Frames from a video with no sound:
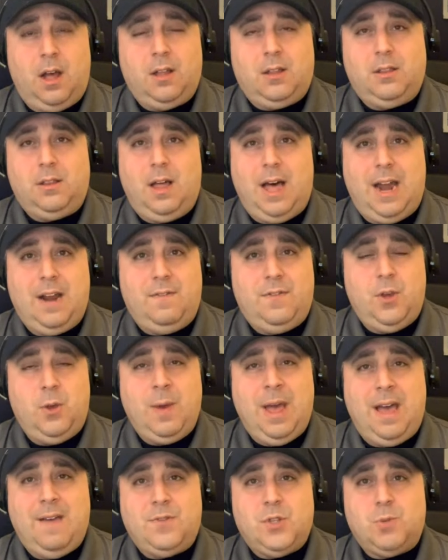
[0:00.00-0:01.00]
A lot of you
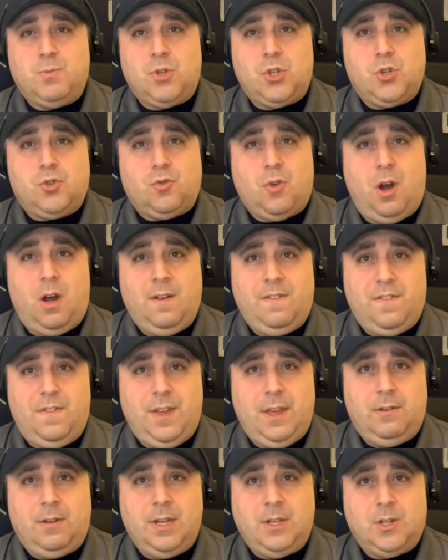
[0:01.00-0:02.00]
have some strong
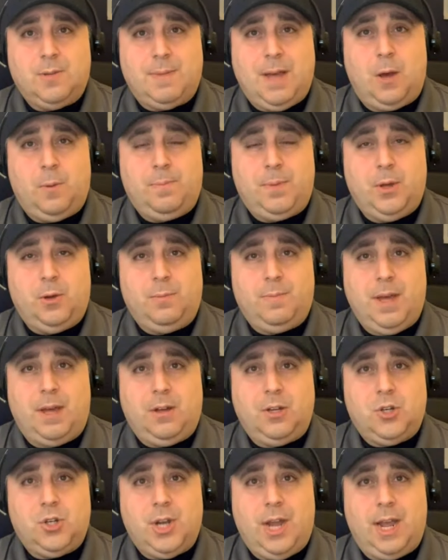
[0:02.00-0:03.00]
feelings about Bill
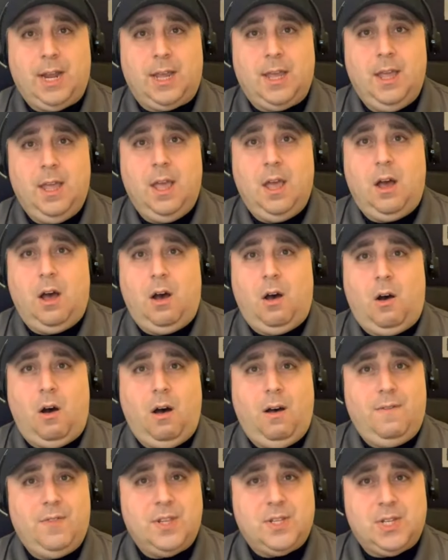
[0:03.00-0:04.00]
Belichick.
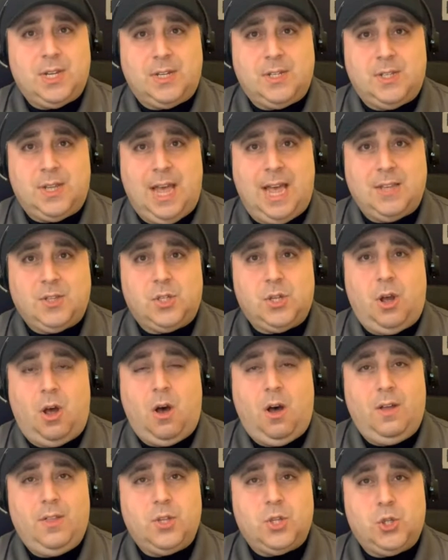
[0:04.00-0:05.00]
All of the success,
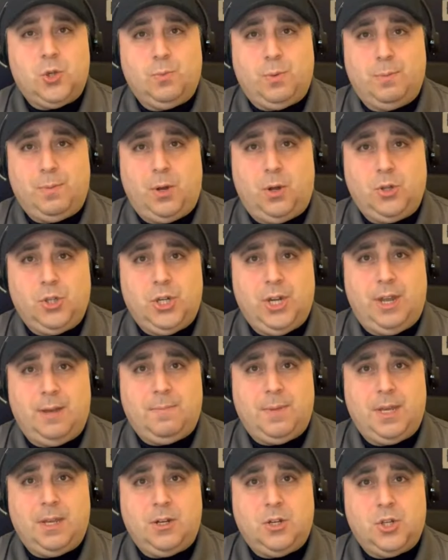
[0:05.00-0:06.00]
all of the Super Bowl
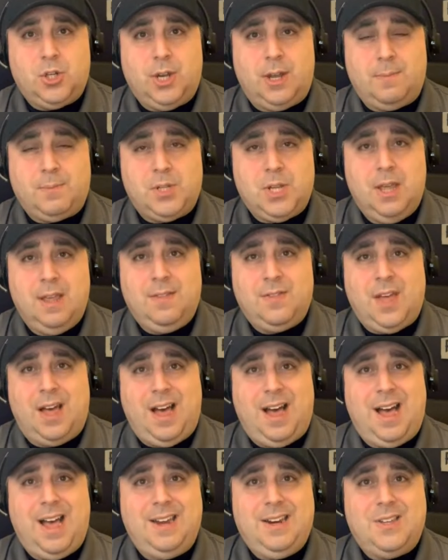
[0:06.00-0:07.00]
championships, but
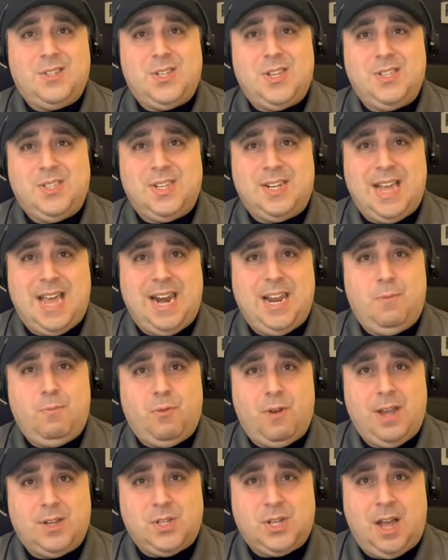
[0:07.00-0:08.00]
on to Cincinnati
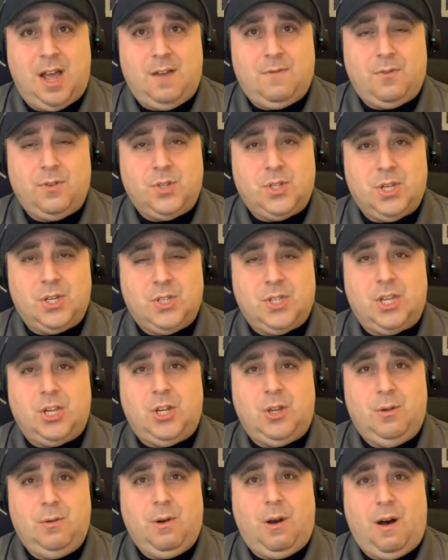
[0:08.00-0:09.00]
press conferences that
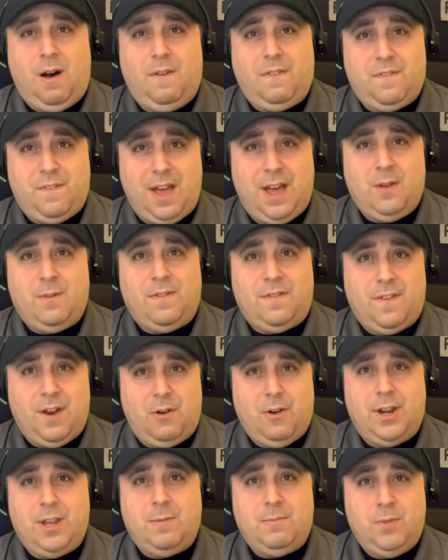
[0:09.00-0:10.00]
you all found
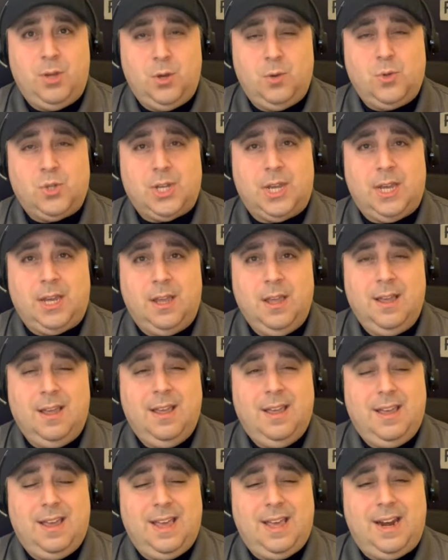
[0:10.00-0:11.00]
very amusing.
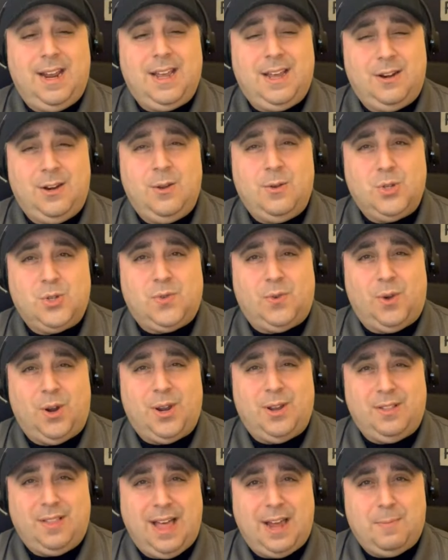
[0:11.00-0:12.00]
And I got news for
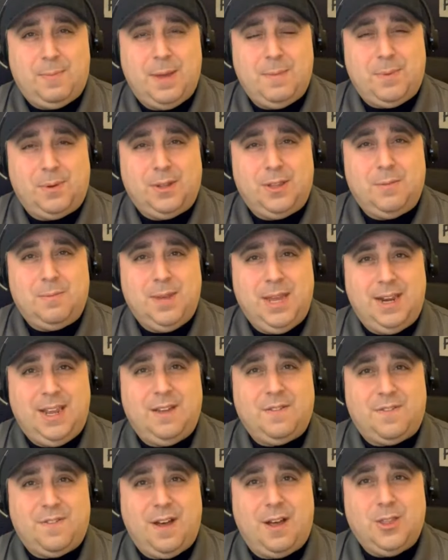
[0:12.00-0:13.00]
you. A lot of people in the
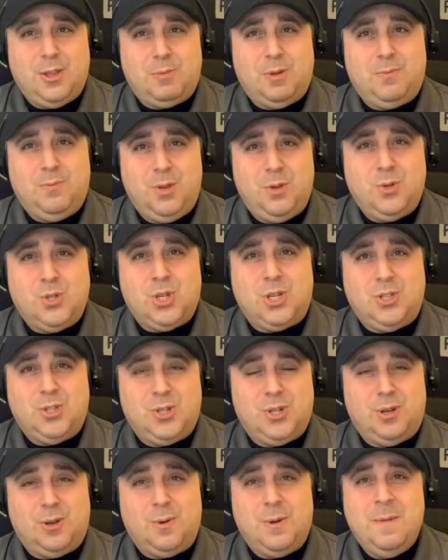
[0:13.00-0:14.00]
media found them amusing,
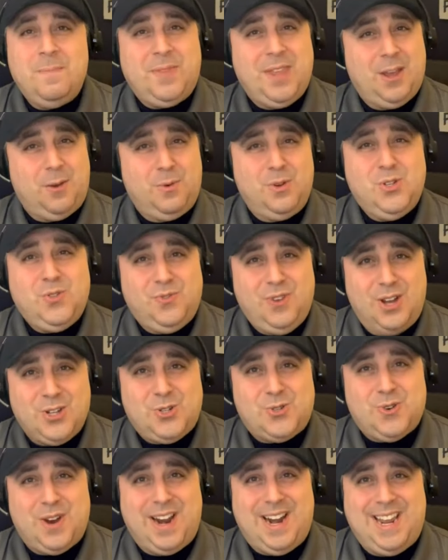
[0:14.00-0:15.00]
too. It was
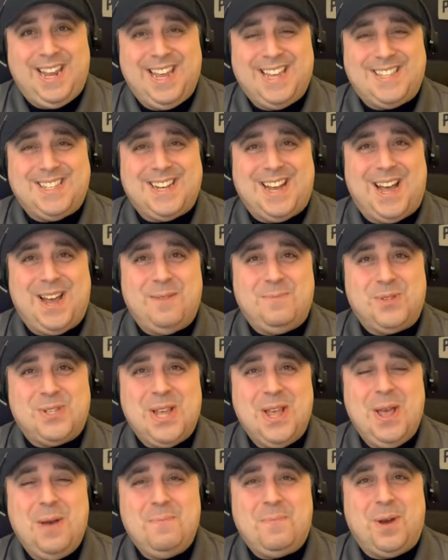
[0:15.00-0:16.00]
frustrating at times.
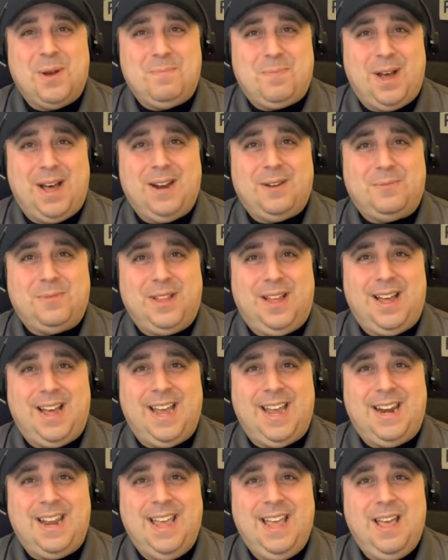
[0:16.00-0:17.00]
But bottom
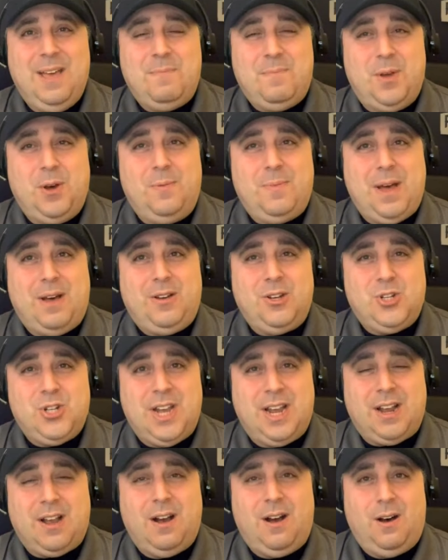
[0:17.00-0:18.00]
line, Bill
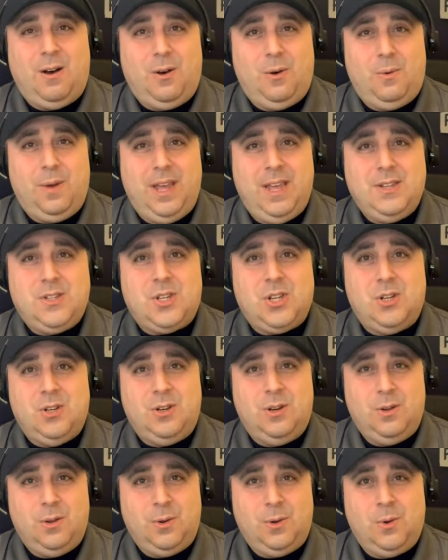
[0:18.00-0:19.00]
Belichick always
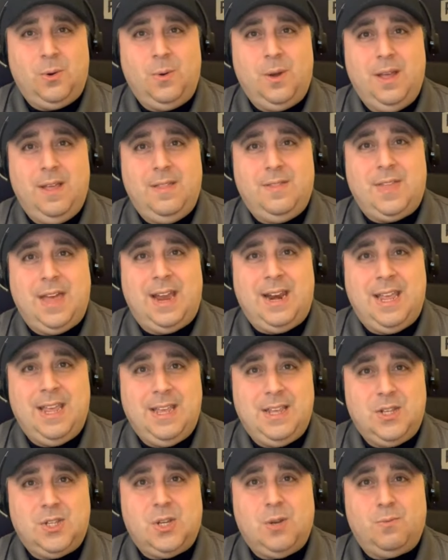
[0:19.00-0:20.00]
knew that
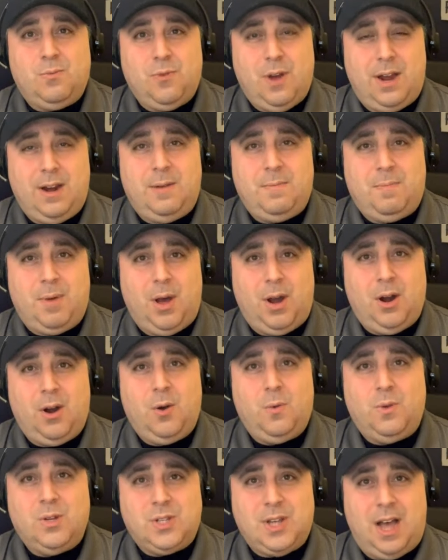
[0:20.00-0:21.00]
his bread and
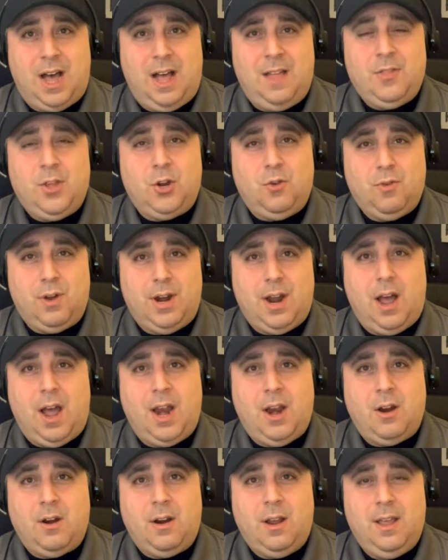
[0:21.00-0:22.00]
butter was on the
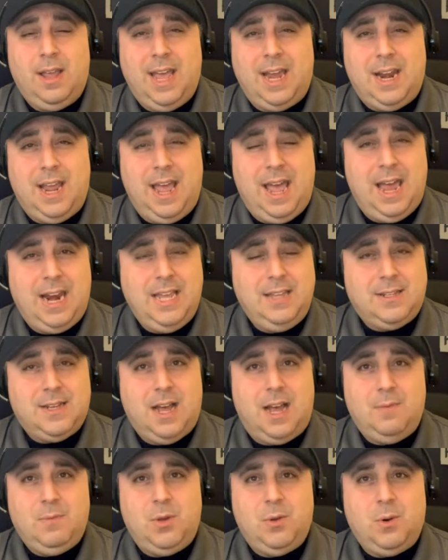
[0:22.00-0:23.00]
gridiron. And
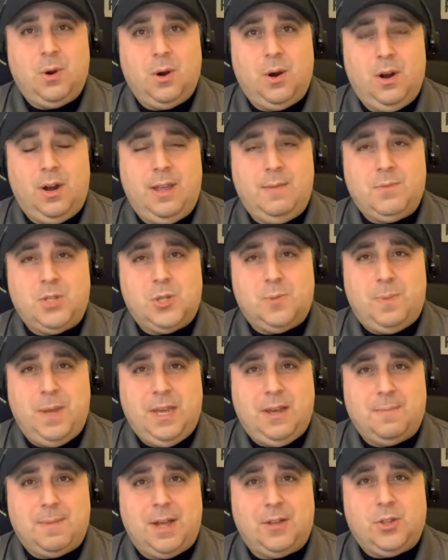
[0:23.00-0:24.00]
anytime you heard him
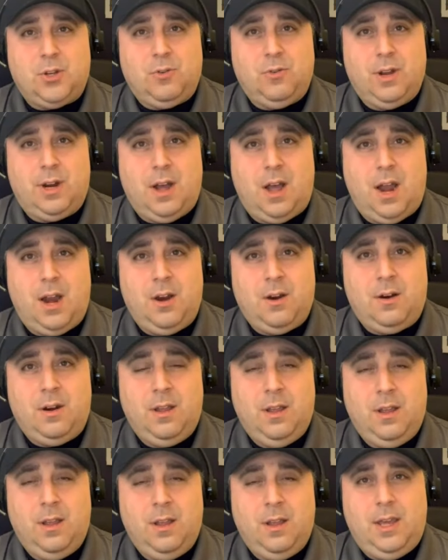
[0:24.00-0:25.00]
speak about the gridiron,
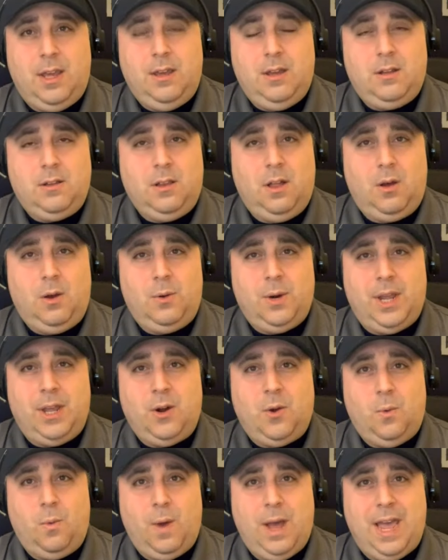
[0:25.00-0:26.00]
he
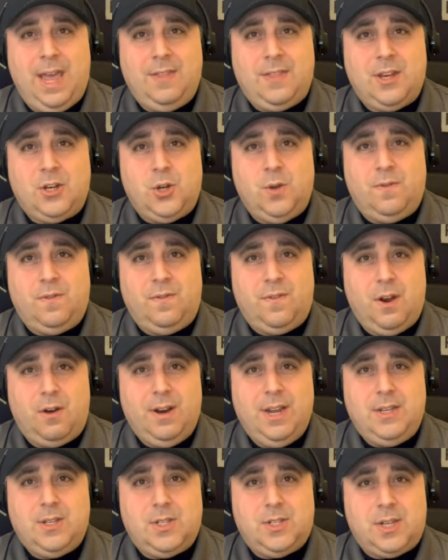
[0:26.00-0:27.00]
glowed in a way that you
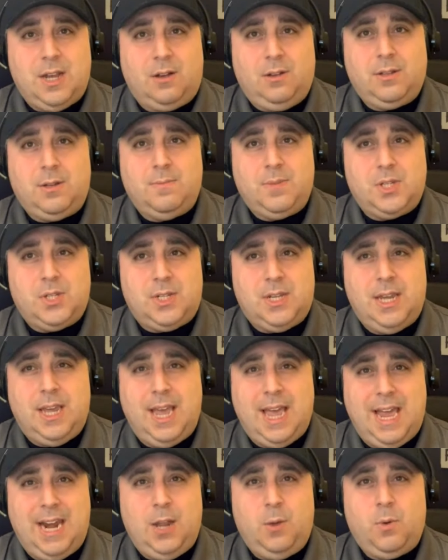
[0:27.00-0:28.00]
very seldom
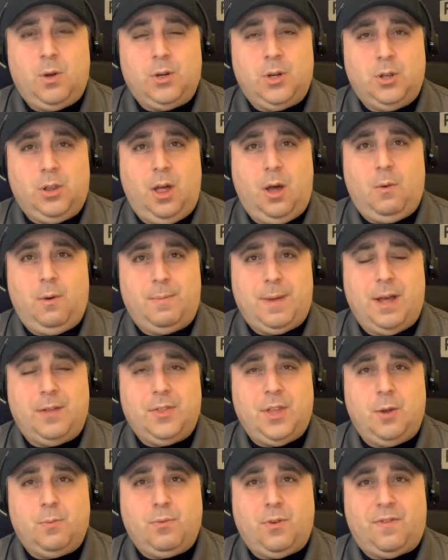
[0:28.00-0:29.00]
see anyone glow about
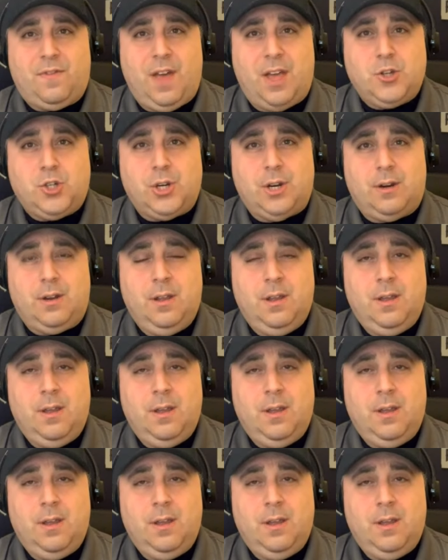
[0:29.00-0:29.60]
their profession.